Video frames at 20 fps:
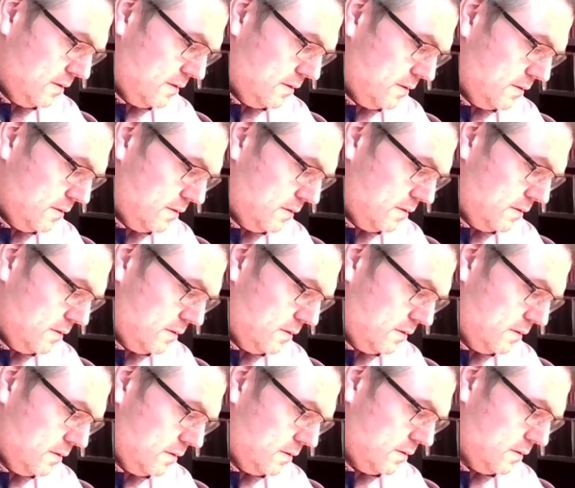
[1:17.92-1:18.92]

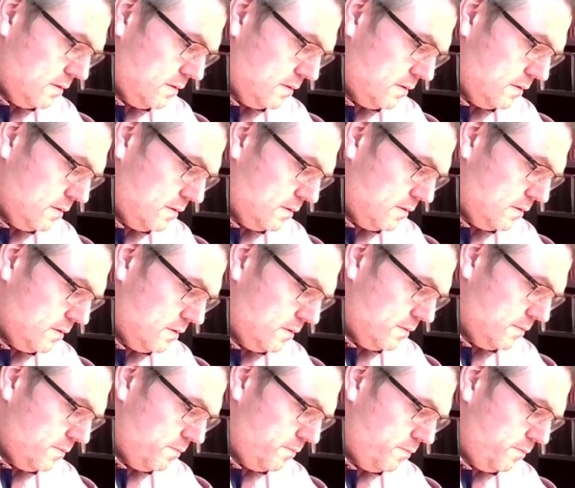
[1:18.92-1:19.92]

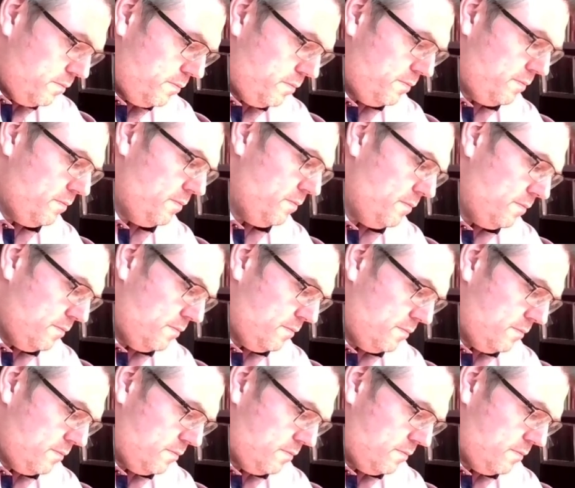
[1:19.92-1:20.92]

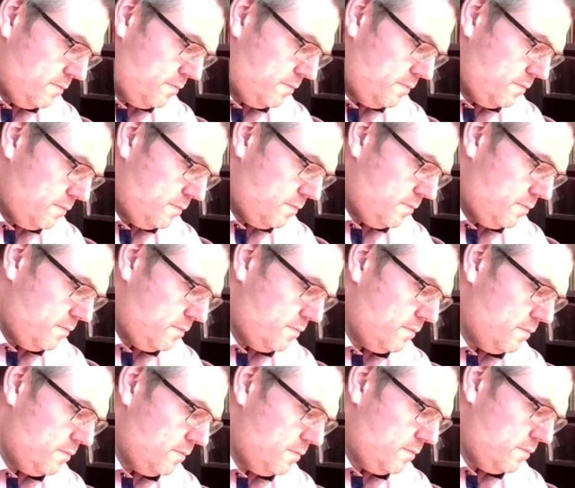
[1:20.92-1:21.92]

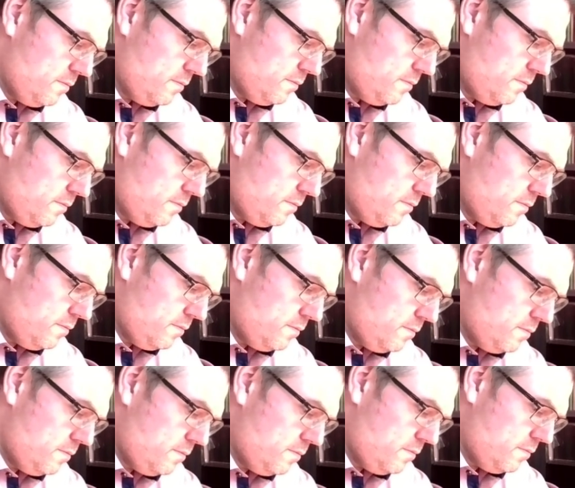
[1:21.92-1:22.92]

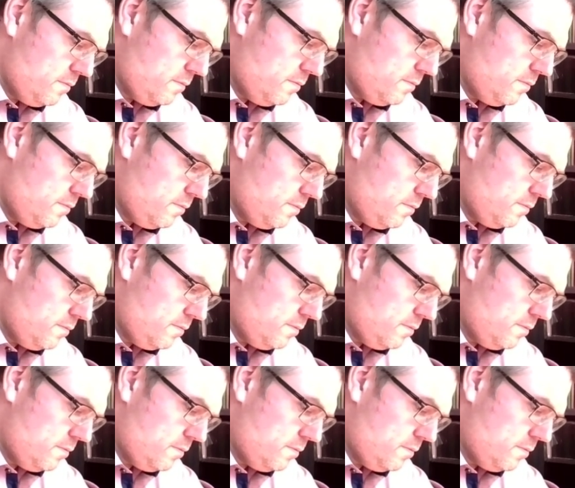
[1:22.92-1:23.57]
[no speech]